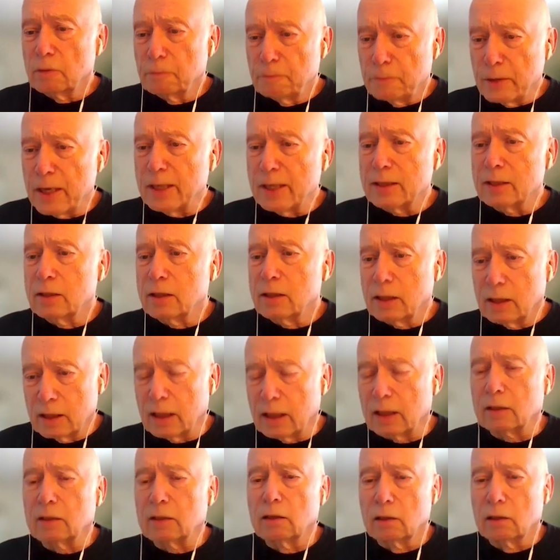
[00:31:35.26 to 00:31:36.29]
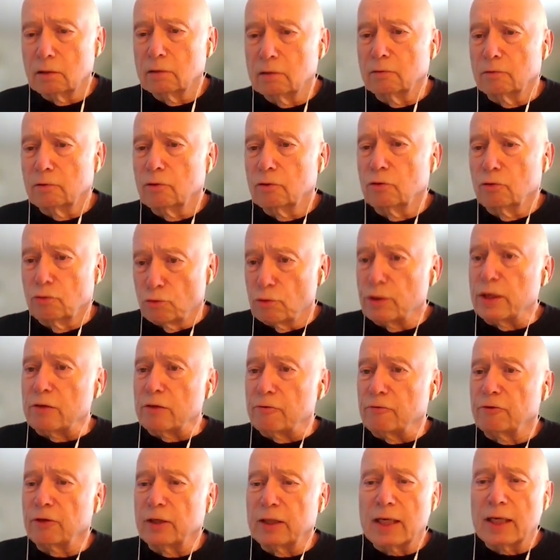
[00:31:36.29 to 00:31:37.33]
their pet, they get
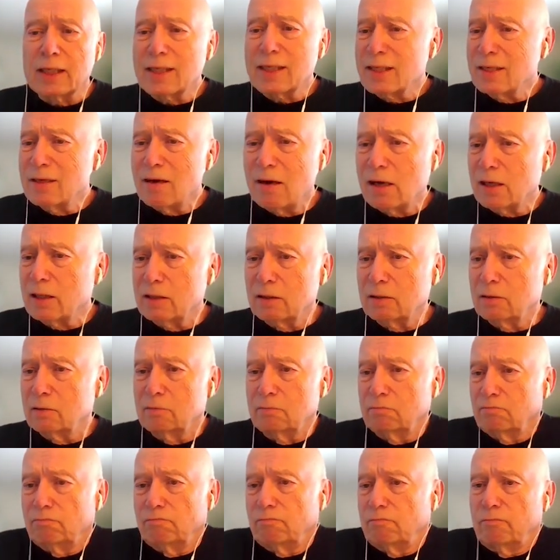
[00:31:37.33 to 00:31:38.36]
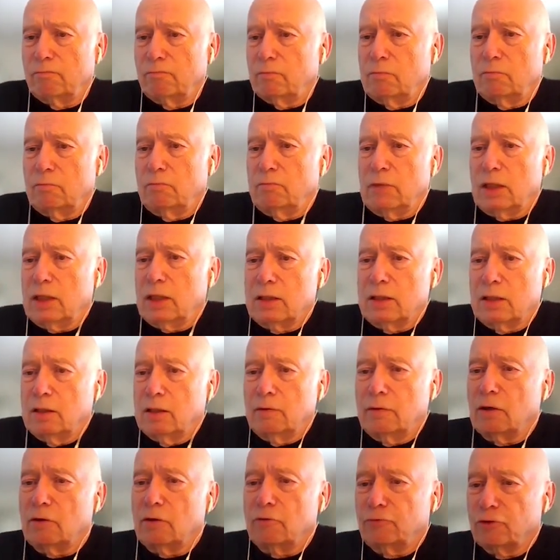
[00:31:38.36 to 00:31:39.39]
grief. And that's not that,
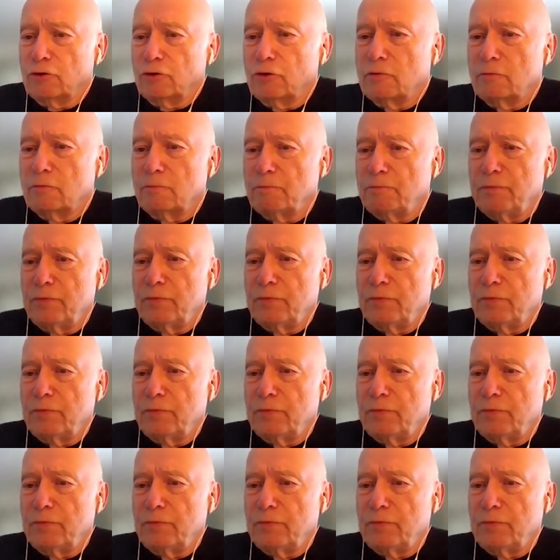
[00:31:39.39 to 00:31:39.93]
for